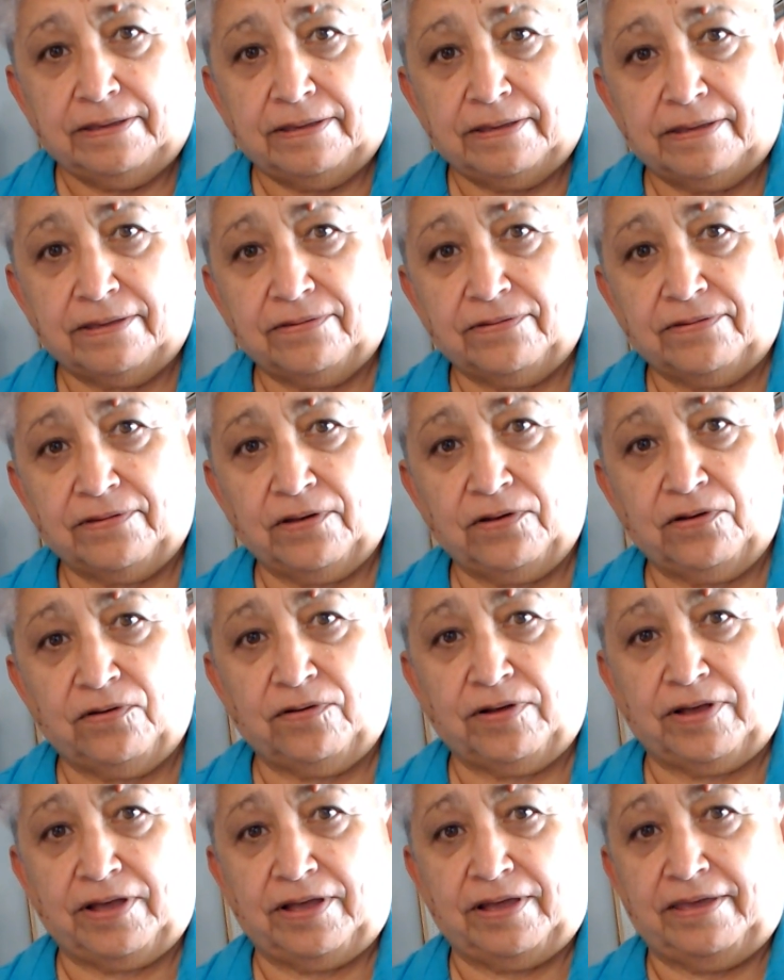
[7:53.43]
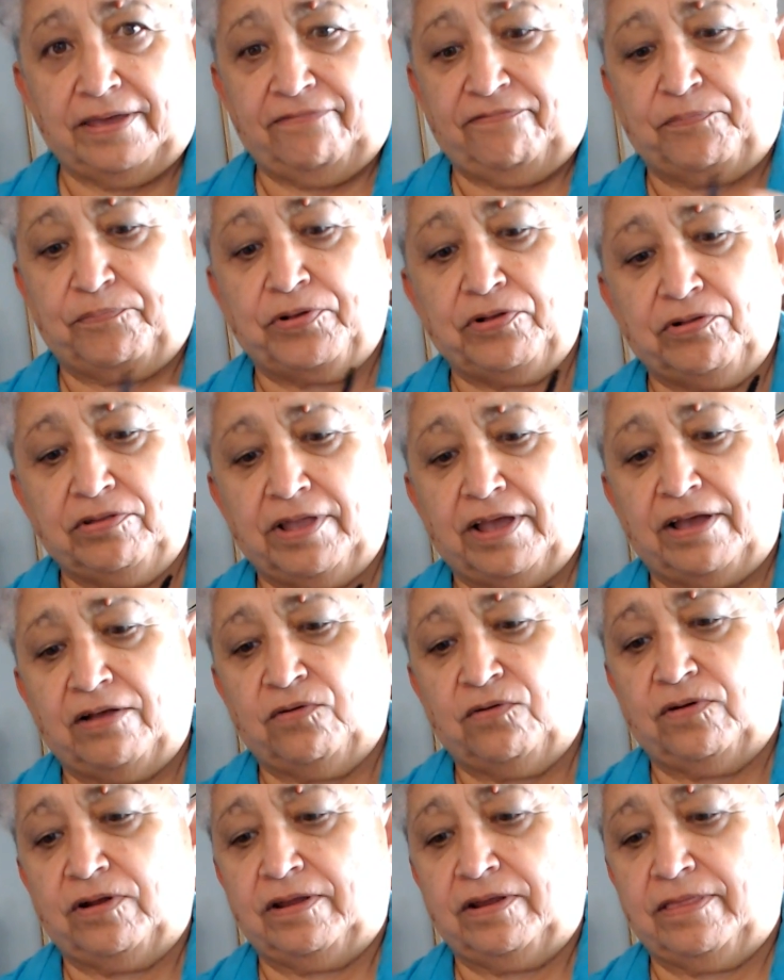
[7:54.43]
So I've pulled
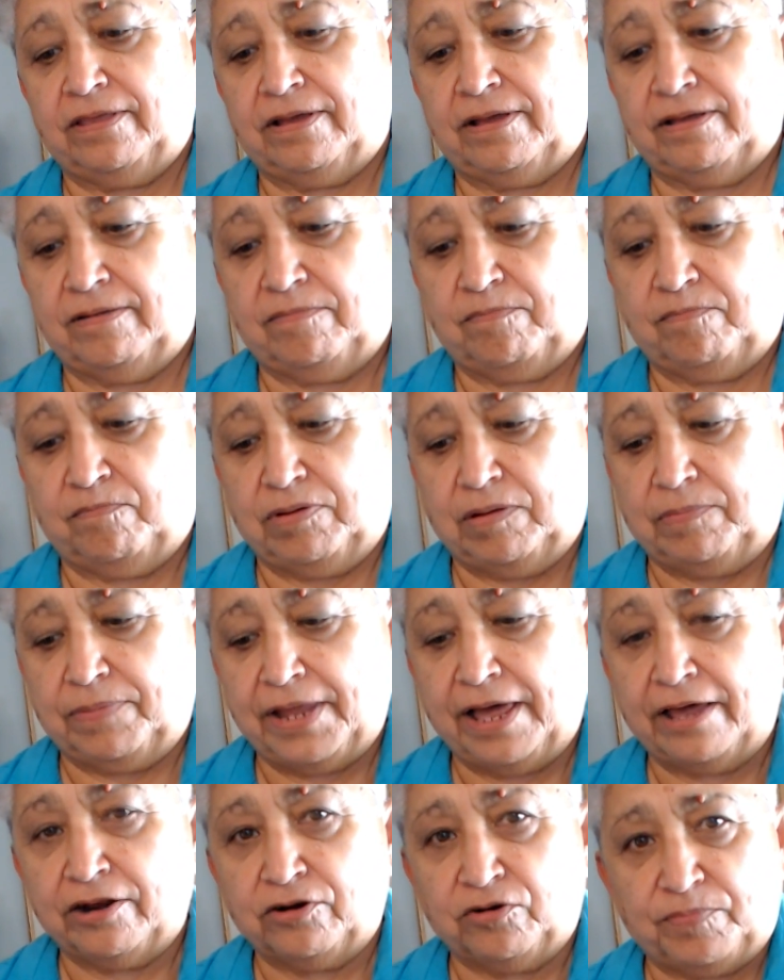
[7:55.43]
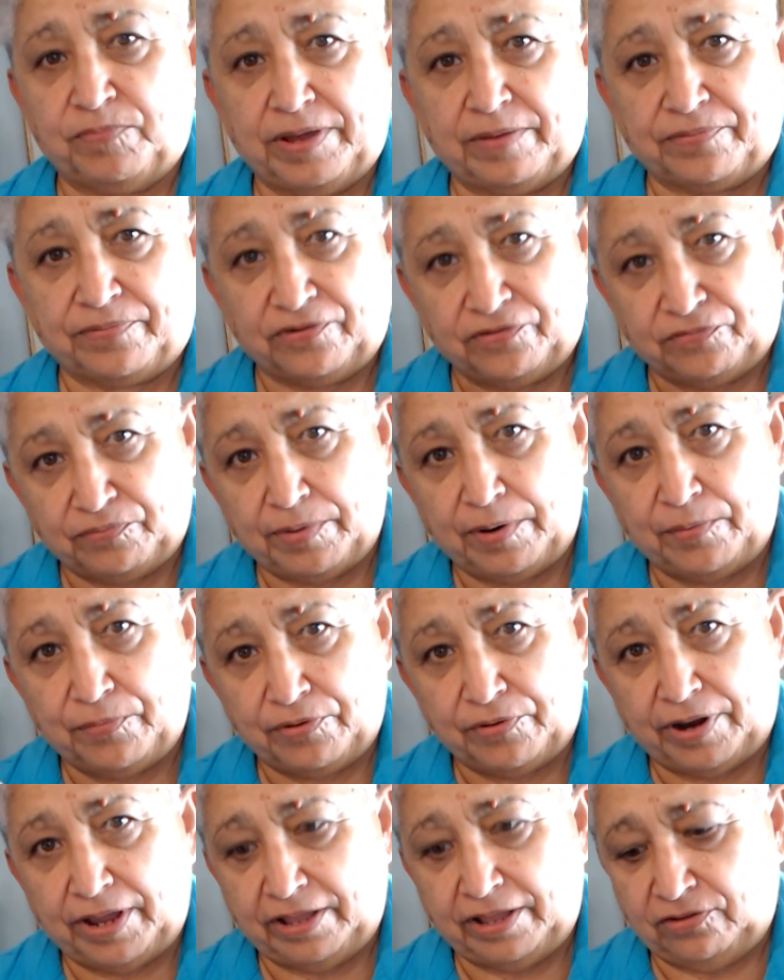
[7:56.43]
out one of the poblano peppers.
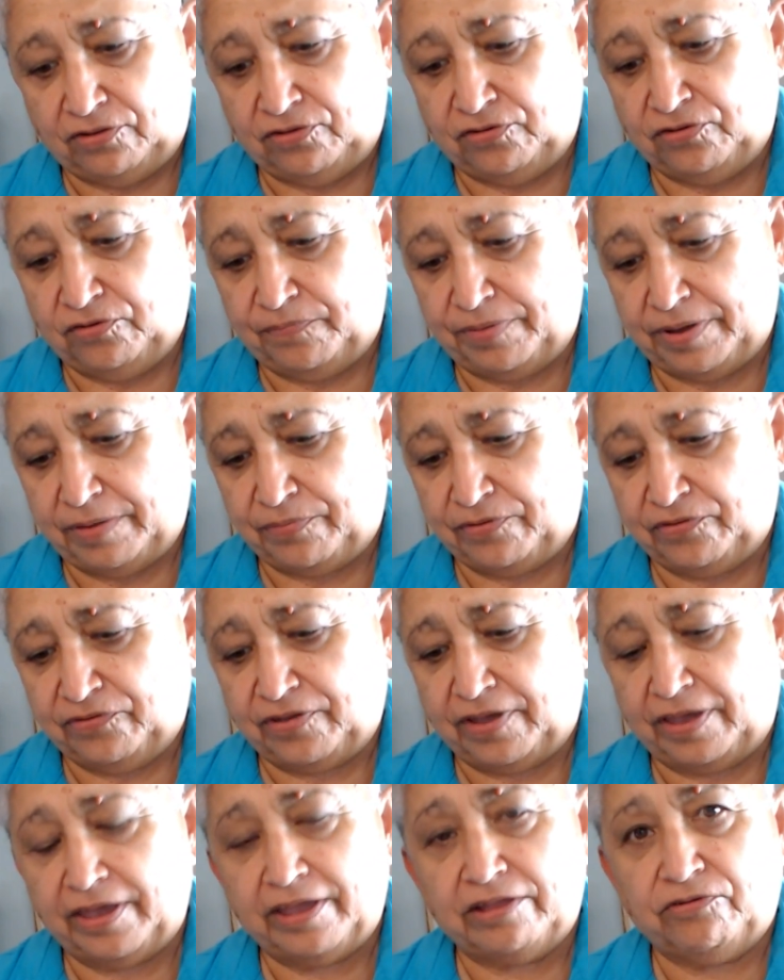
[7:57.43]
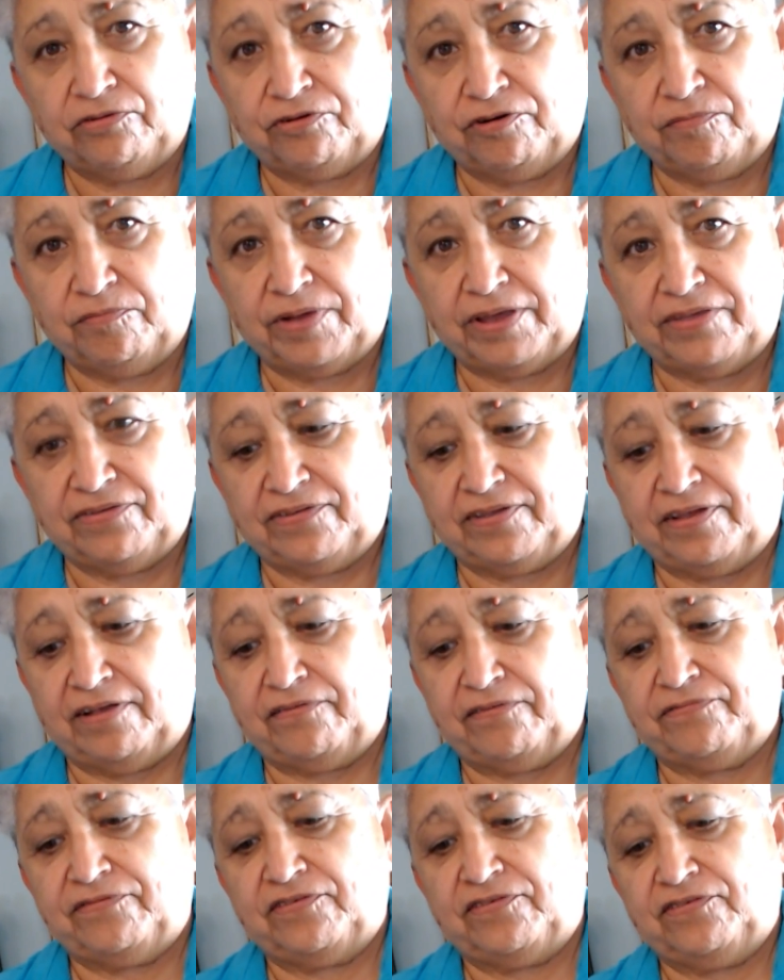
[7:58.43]
Remember, I had 2 peppers I had grown
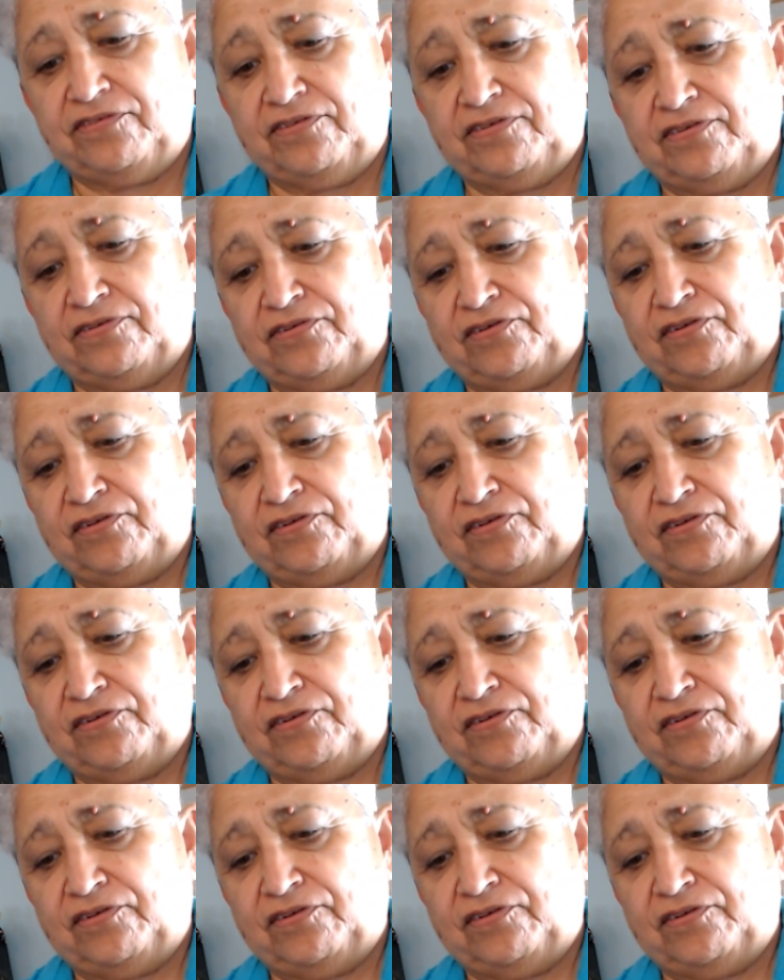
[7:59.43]
myself, just to show